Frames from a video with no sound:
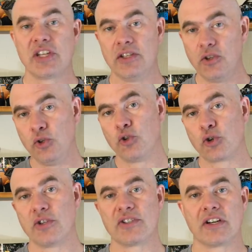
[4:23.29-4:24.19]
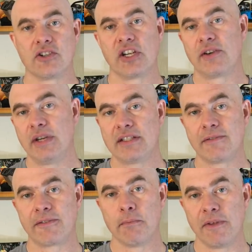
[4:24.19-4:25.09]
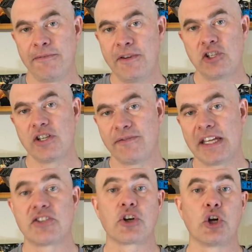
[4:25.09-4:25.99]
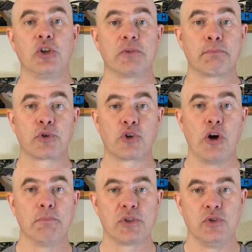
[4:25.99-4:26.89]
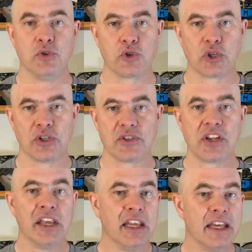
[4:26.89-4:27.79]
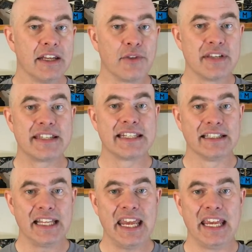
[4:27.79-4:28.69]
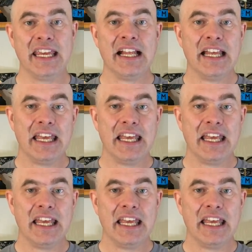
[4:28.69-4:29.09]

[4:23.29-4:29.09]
and the neutrons that are generated from the fission events are called prompt neutrons. Now, this delay